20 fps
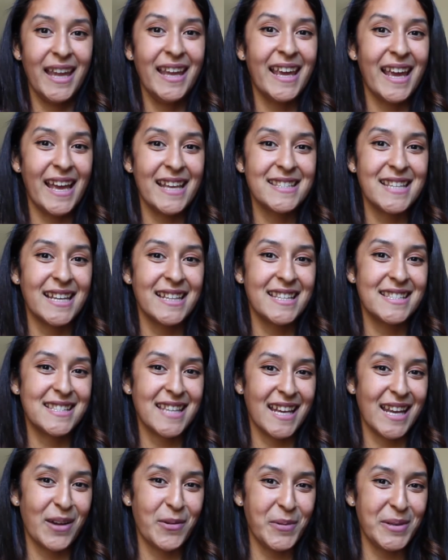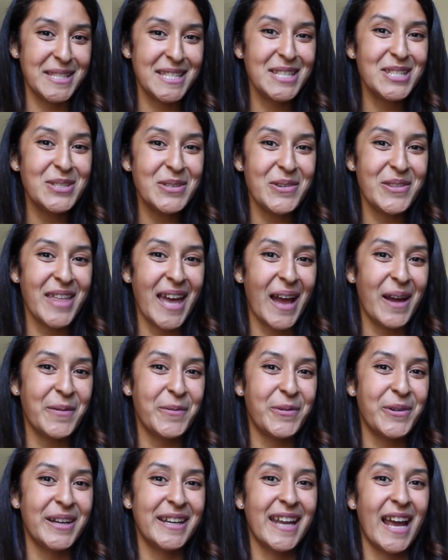Yes, I decided I want to do
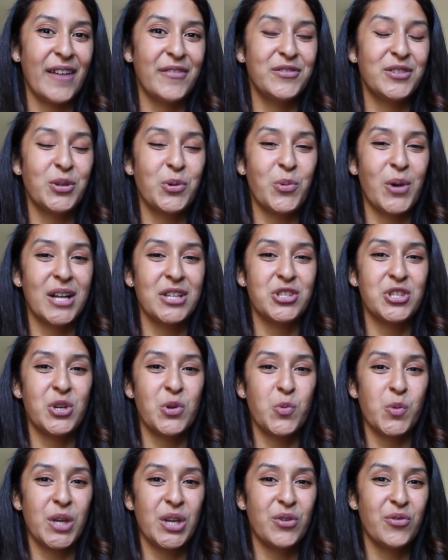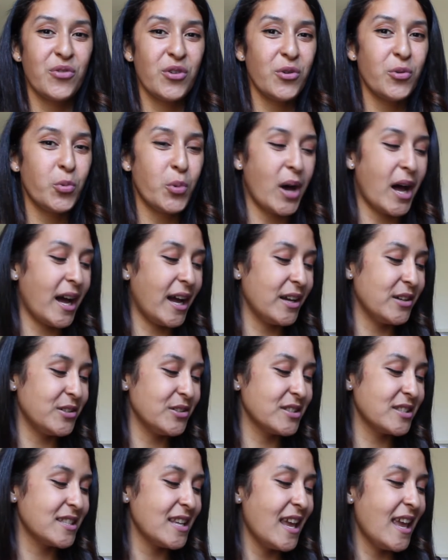that one after watching We Grow
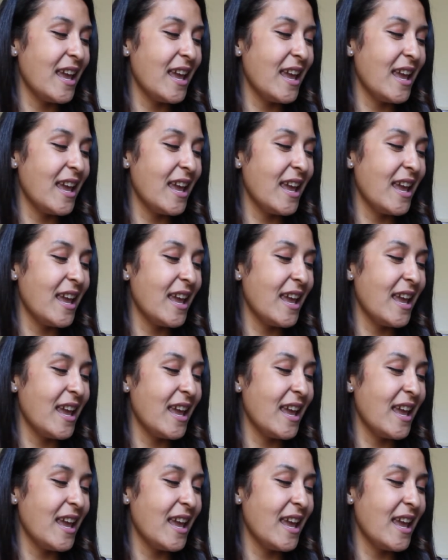Wild.